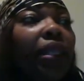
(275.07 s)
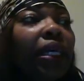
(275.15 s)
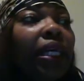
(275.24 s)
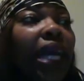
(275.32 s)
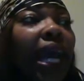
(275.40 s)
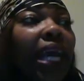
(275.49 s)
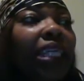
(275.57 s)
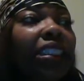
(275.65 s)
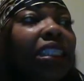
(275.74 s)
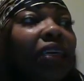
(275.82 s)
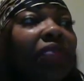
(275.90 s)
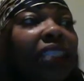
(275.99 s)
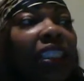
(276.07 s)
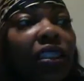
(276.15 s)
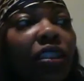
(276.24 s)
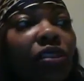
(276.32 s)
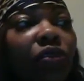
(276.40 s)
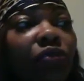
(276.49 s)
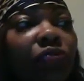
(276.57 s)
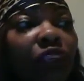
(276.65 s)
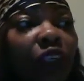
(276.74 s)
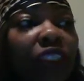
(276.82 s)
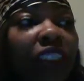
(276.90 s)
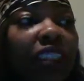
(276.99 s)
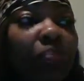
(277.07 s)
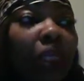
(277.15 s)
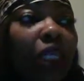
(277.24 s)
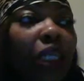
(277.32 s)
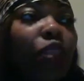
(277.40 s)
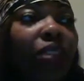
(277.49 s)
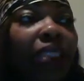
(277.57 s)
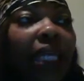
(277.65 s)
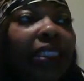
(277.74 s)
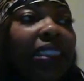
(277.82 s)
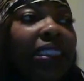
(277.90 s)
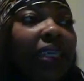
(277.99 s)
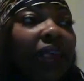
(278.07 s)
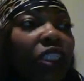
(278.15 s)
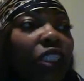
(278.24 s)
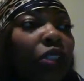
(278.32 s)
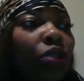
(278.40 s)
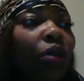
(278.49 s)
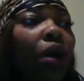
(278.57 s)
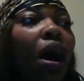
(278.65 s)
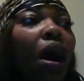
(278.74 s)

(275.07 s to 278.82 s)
the case of Neal versus Biggers, 1972,